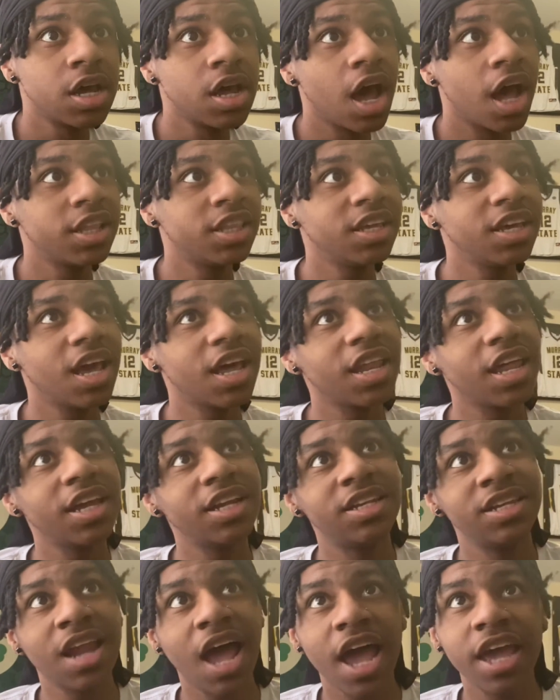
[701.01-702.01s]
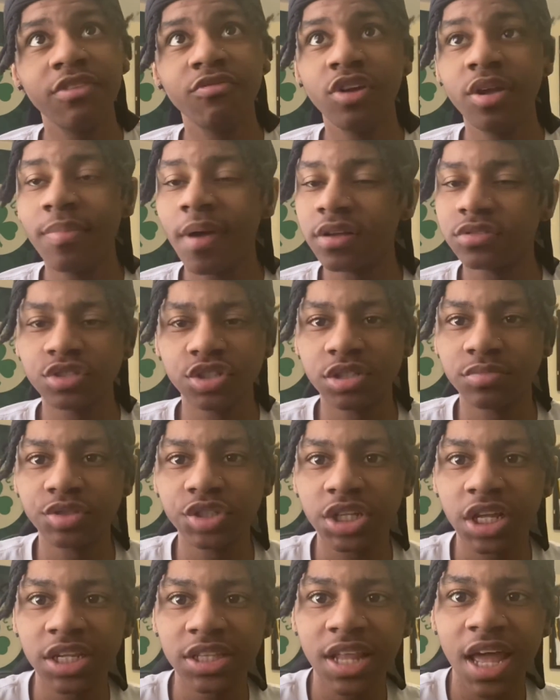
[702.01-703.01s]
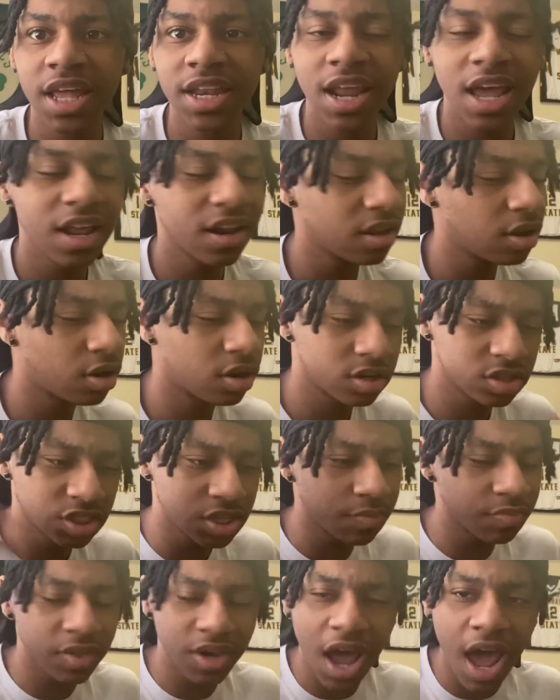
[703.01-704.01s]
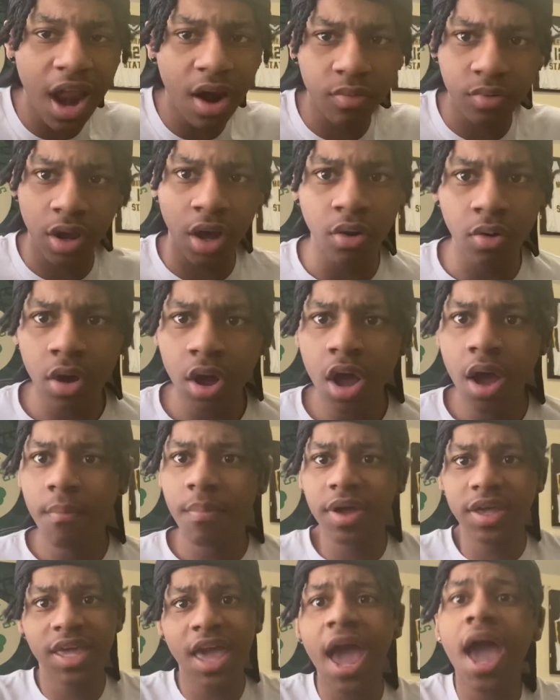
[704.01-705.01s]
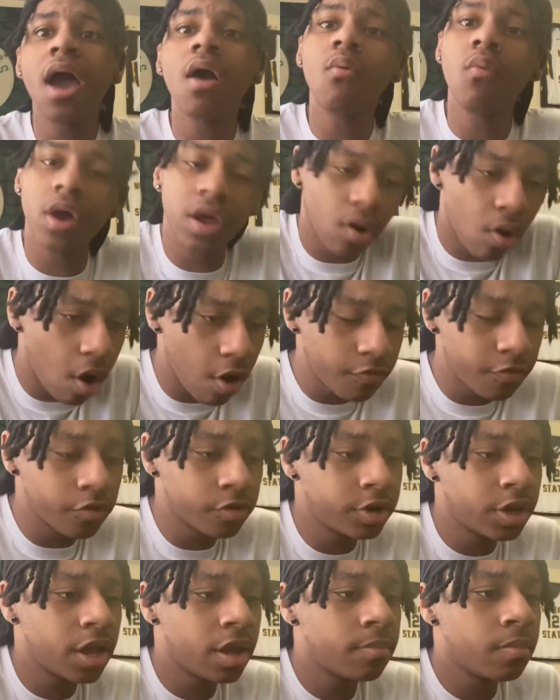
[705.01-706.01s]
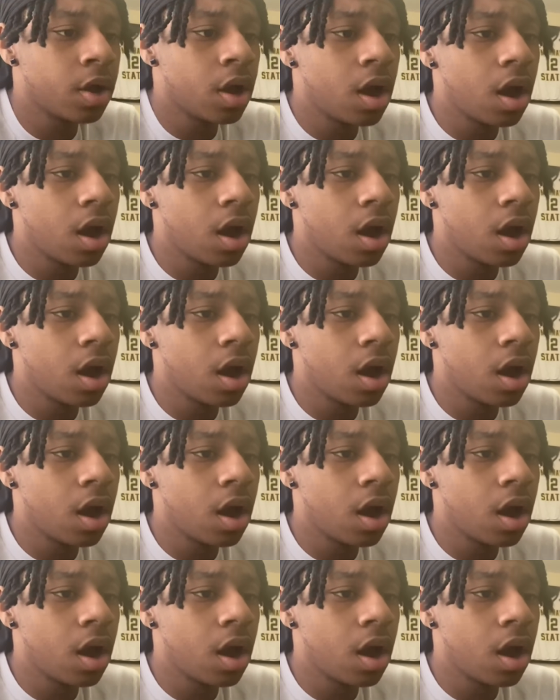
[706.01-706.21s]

I think he had like 9 rebounds or some shit like that, or something. I don't know. But Cat went off on them.